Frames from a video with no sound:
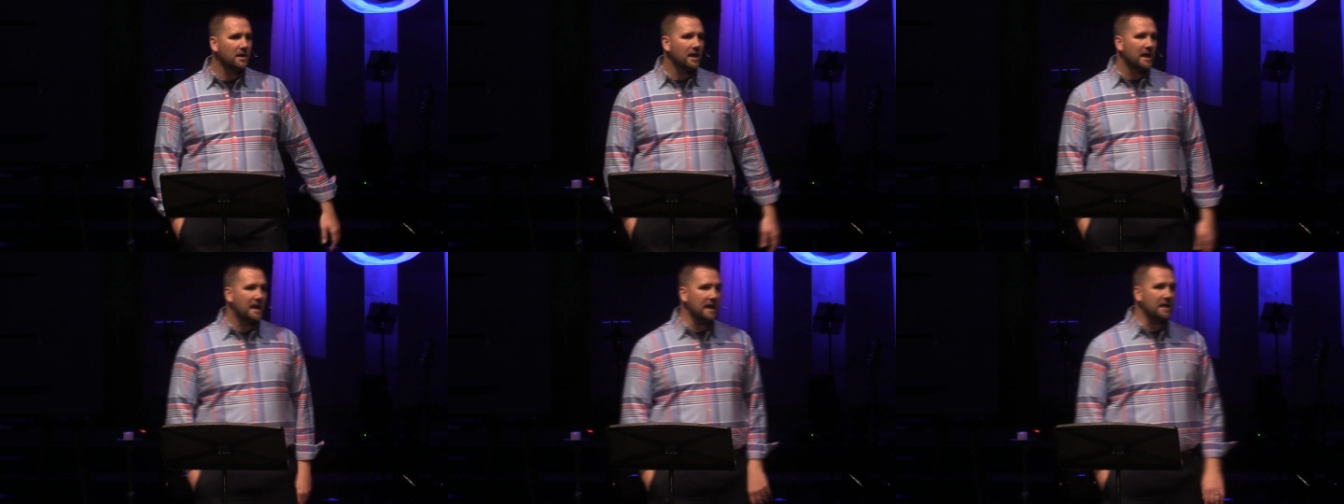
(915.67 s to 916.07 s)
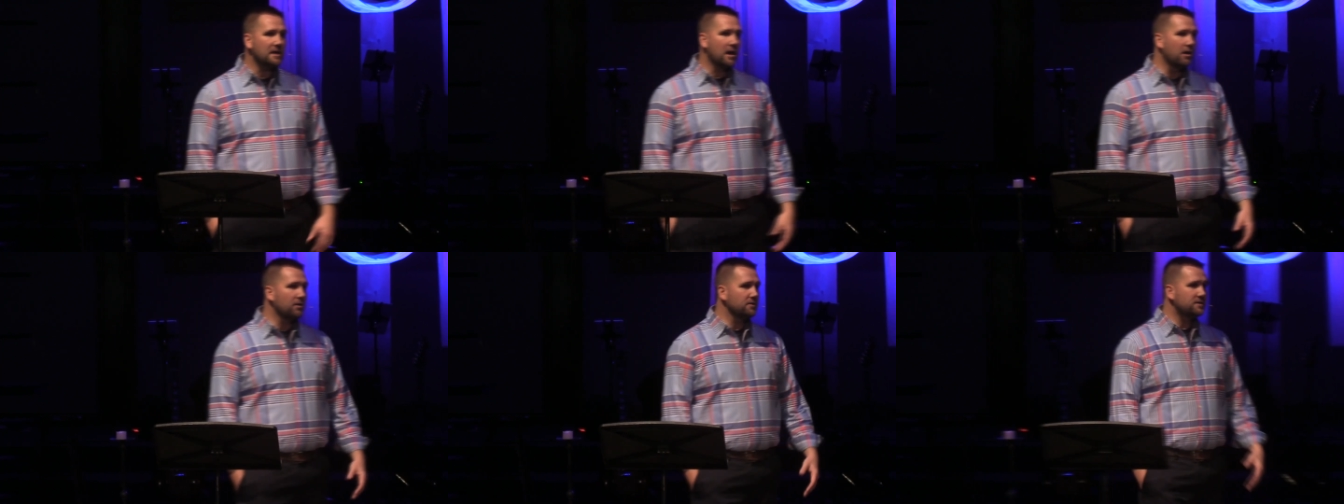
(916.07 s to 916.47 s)
He
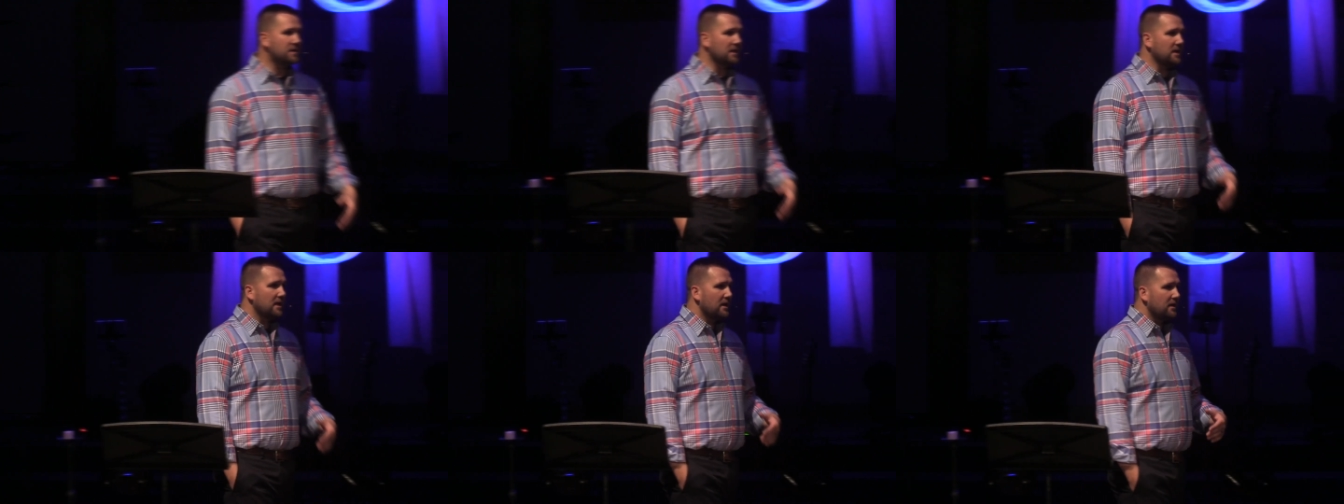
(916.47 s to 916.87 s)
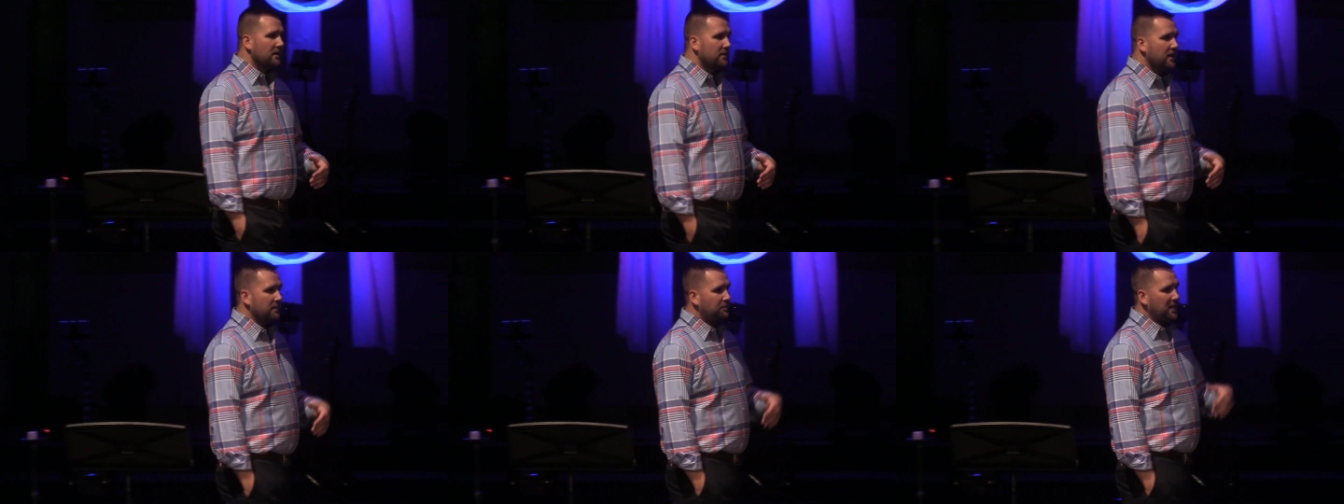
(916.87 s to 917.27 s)
knows that
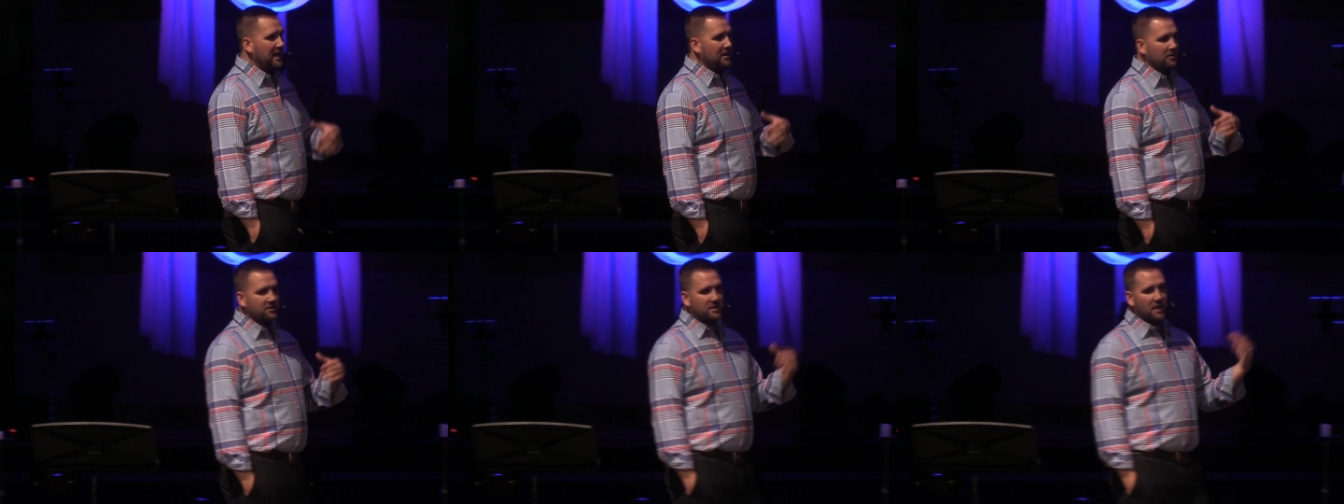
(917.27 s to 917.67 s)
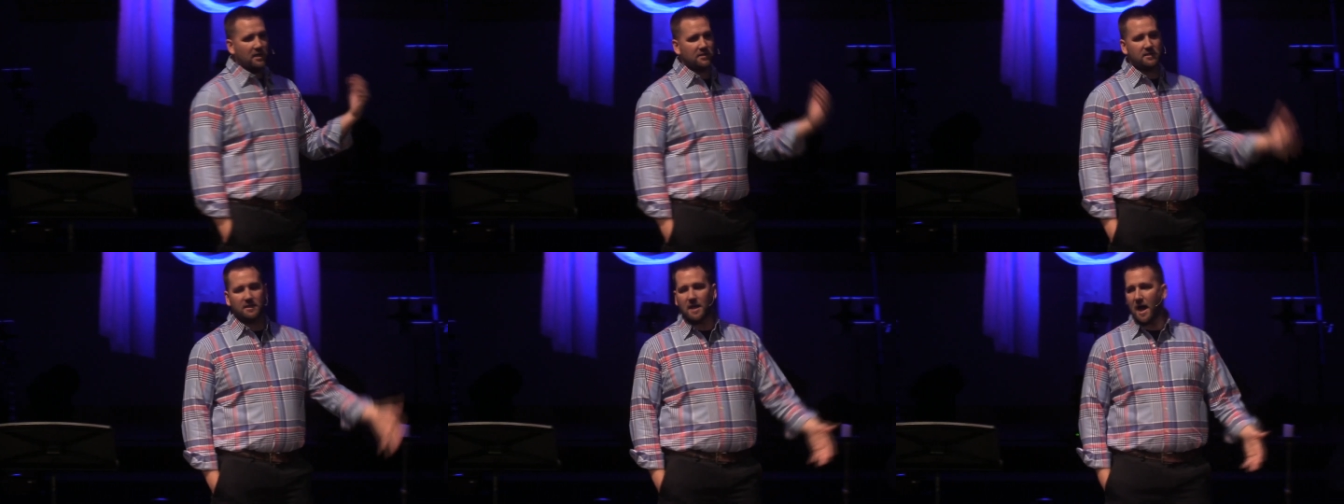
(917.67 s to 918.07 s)
that Peter's going to
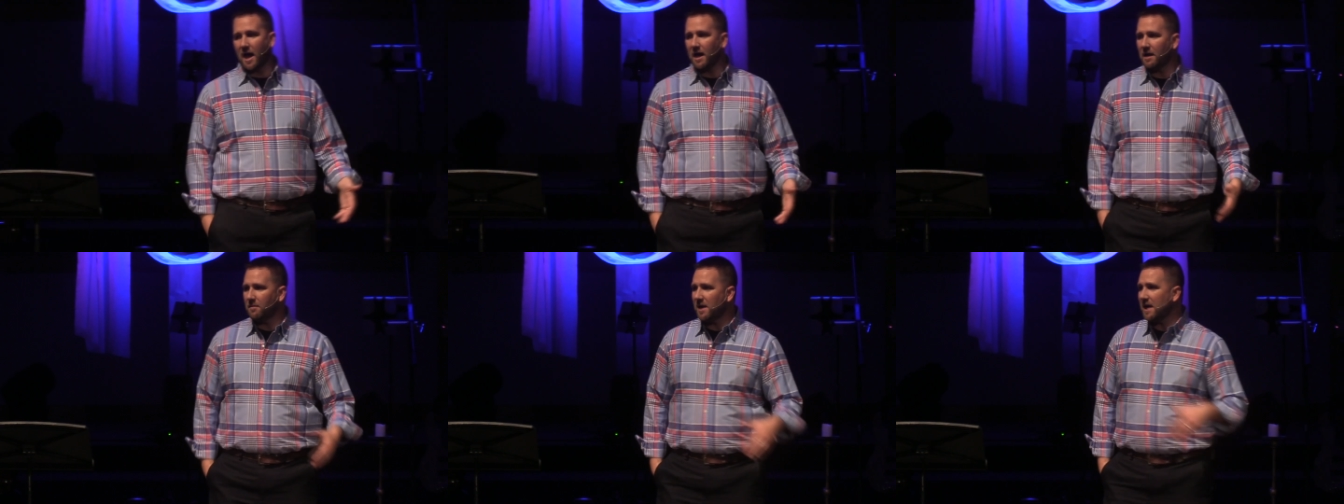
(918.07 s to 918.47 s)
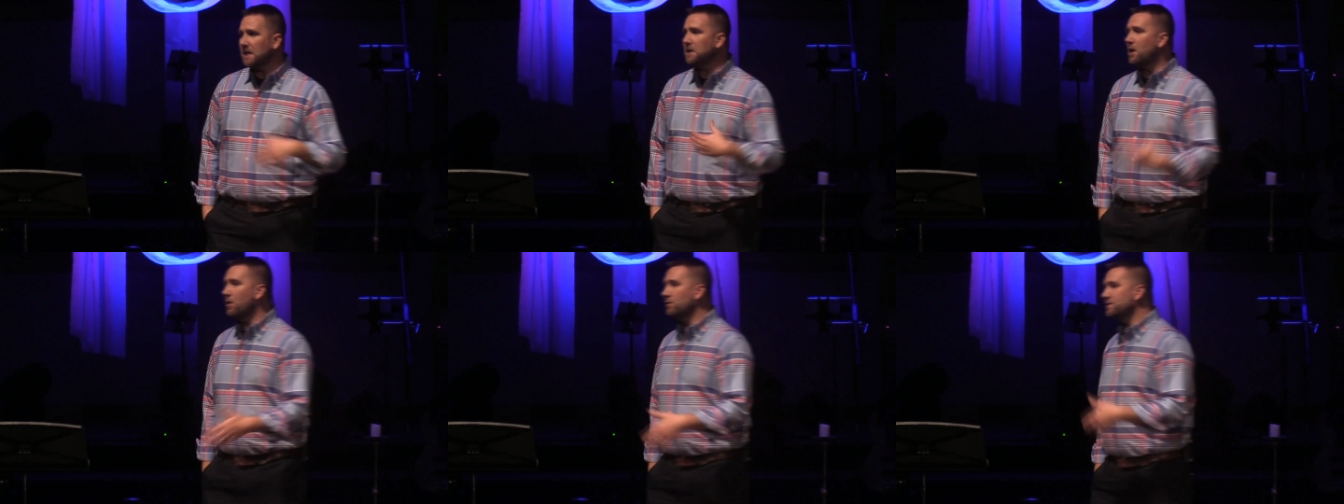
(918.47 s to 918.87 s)
deny him. He
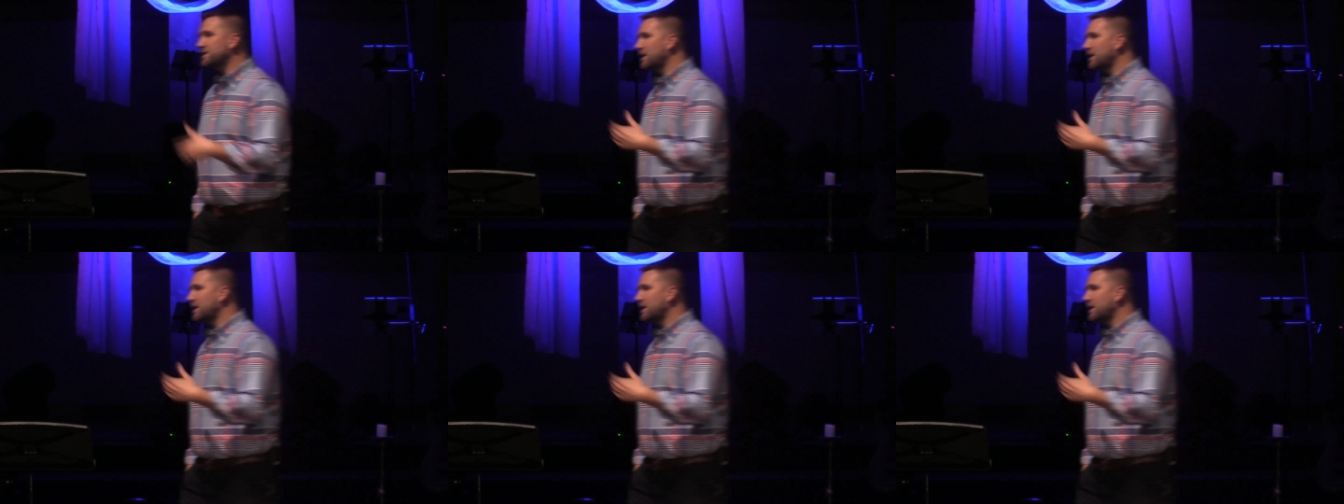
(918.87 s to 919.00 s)
knows